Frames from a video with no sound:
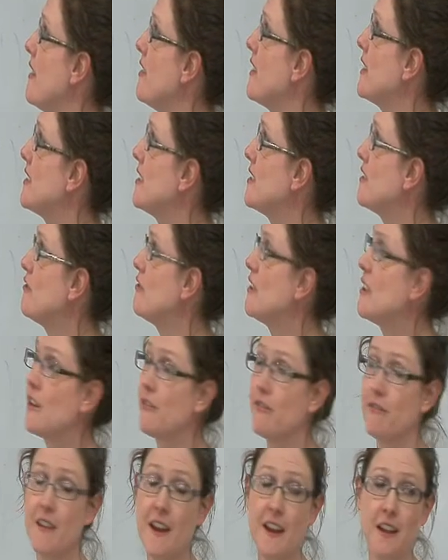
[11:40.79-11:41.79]
This is a really
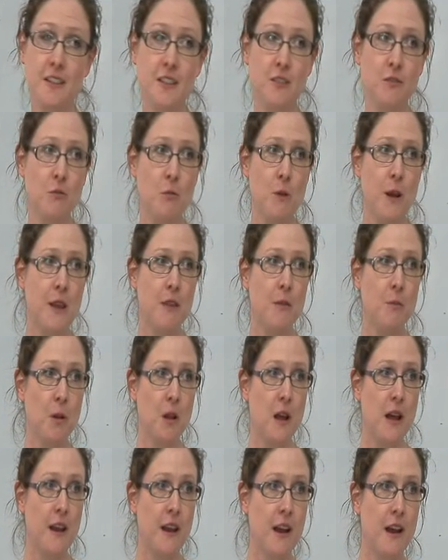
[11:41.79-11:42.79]
effective way the
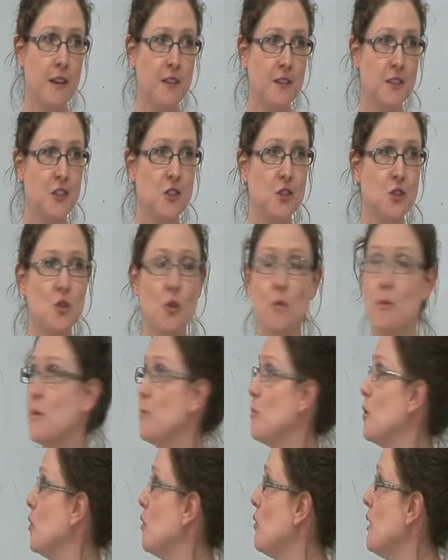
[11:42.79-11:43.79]
plant has to stop
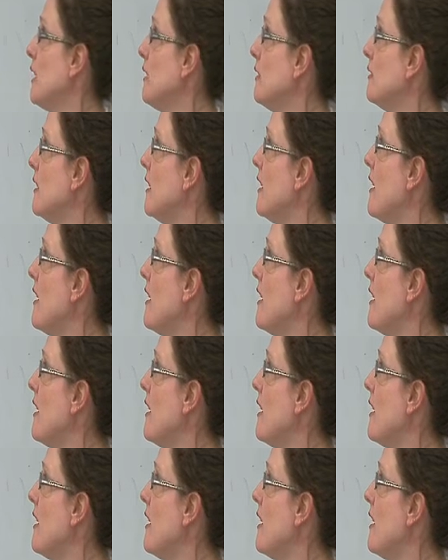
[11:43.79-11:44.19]
them growing.